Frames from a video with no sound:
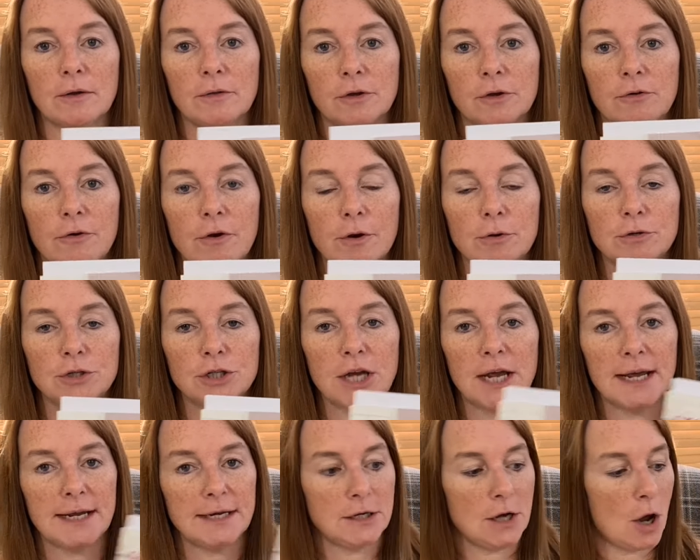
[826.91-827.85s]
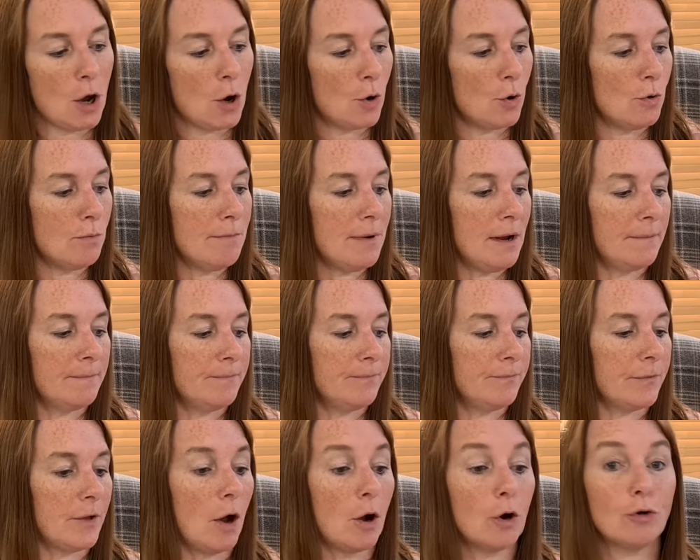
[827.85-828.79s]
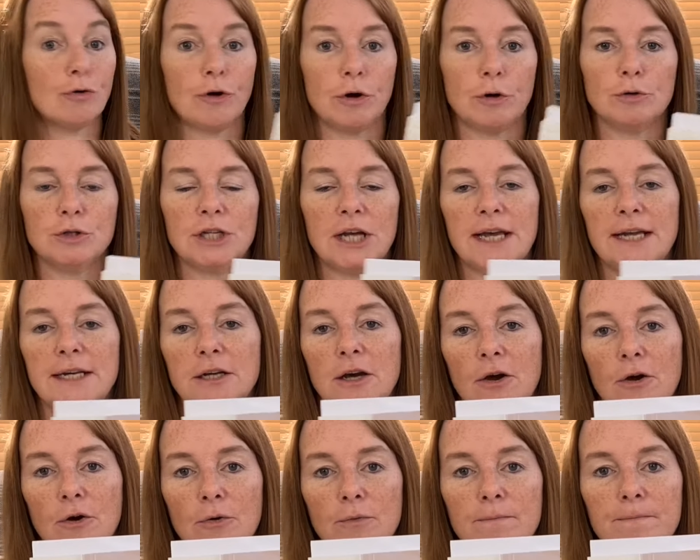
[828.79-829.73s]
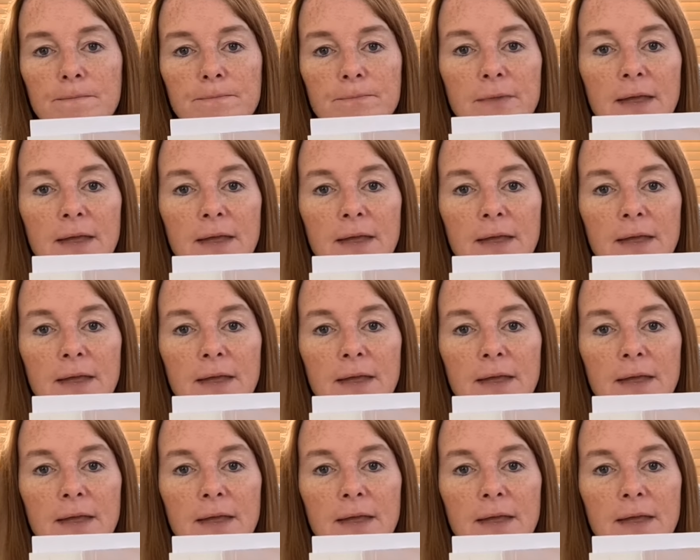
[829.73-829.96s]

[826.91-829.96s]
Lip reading: The Crocheted Home, or Crocheted Home.